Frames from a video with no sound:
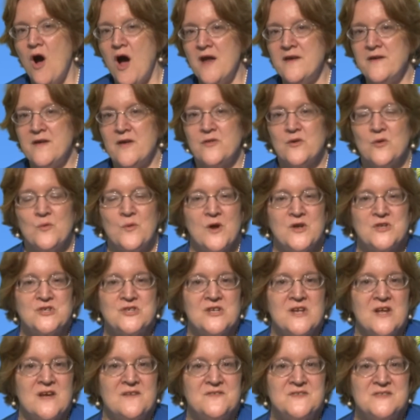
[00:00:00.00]
Another
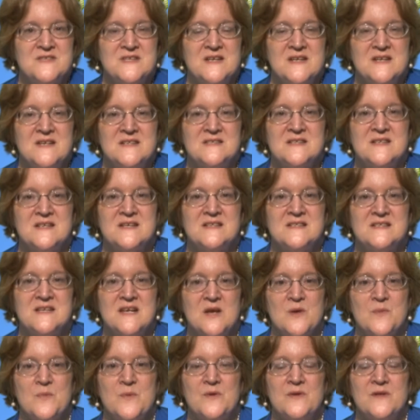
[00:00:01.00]
question I've seen as an
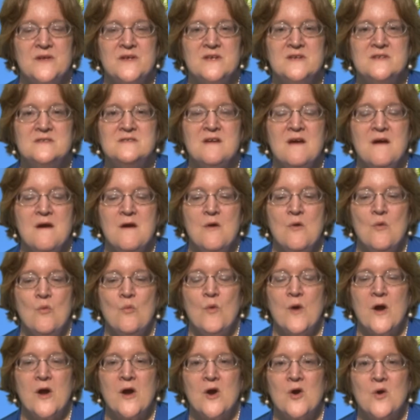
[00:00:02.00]
example is,
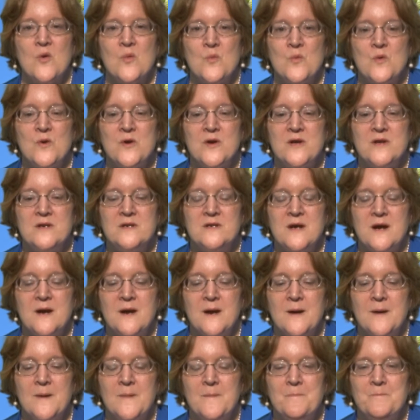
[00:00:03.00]
where would
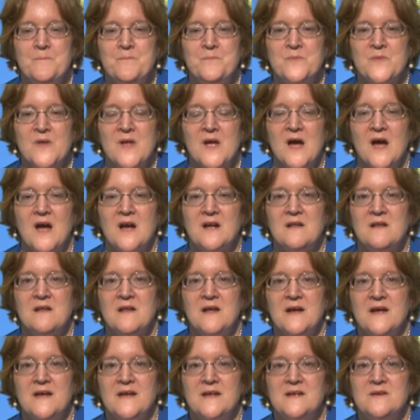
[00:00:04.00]
a
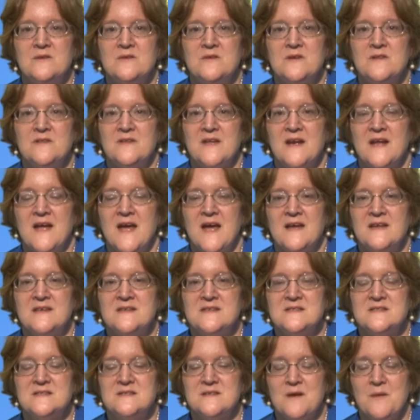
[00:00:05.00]
client that
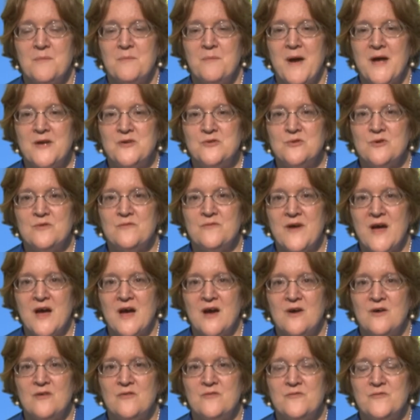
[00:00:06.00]
has mitral
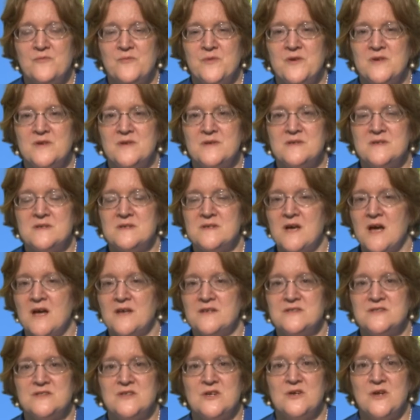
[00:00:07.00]
valve
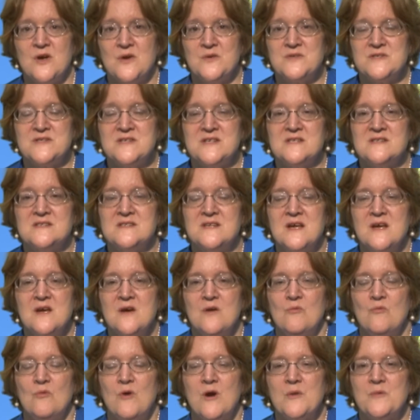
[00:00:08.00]
stenosis,
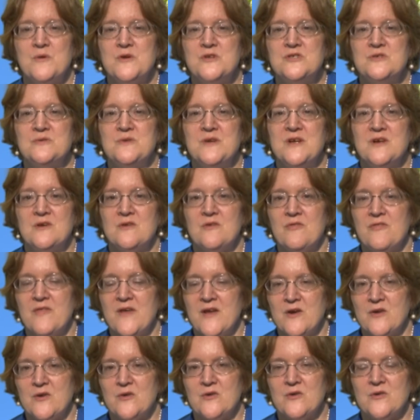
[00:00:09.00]
where would you hear
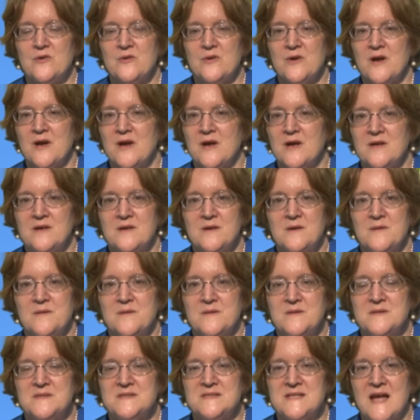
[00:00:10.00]

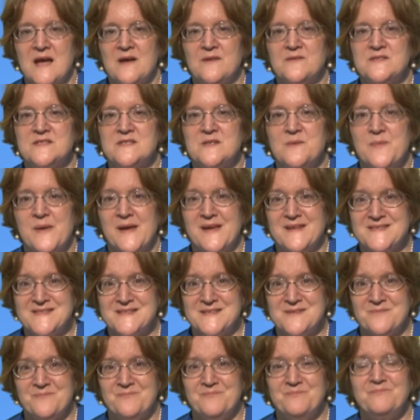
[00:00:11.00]
their sounds the
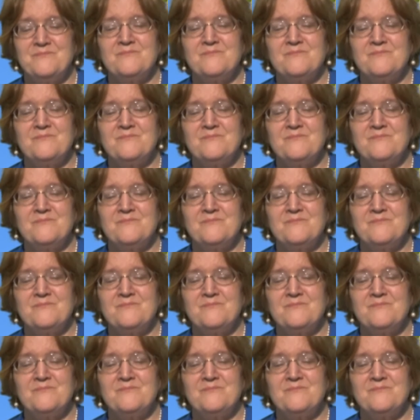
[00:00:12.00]
best?